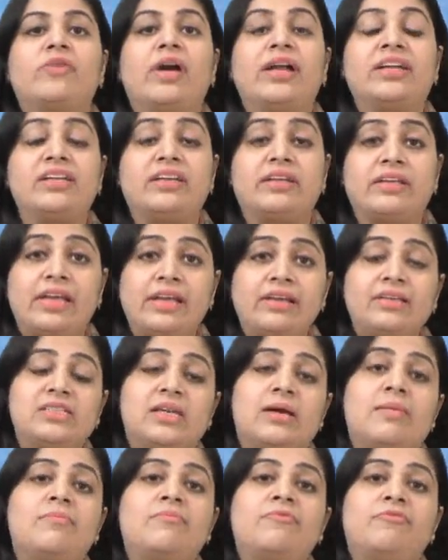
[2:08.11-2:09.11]
united
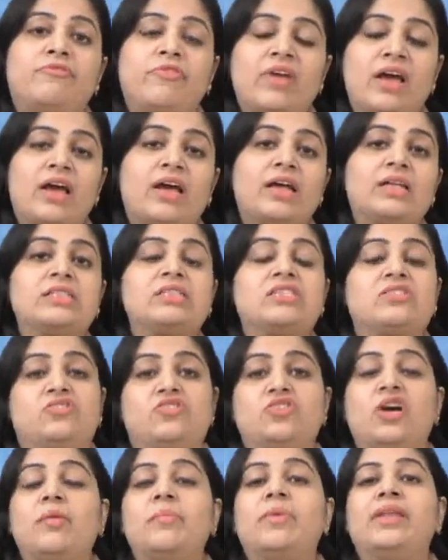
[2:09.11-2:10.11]
kingdom france
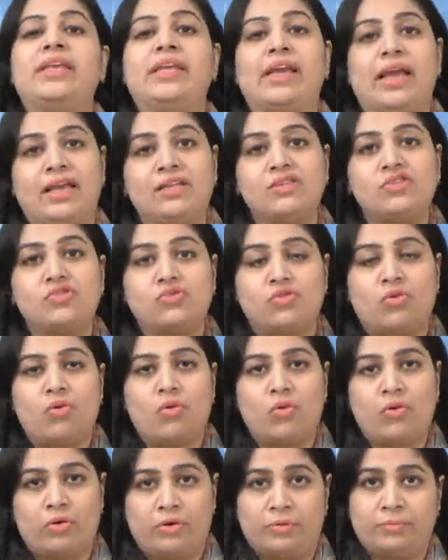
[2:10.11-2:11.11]
germany and so
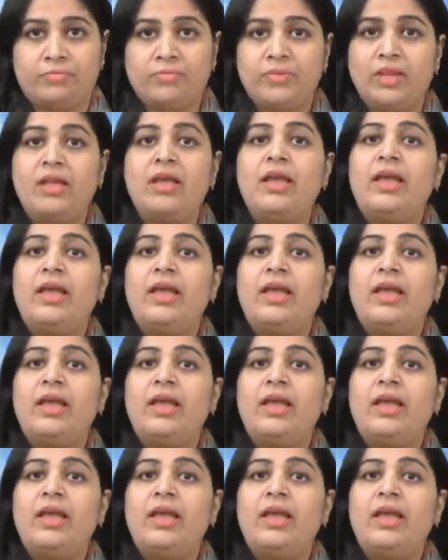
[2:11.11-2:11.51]
on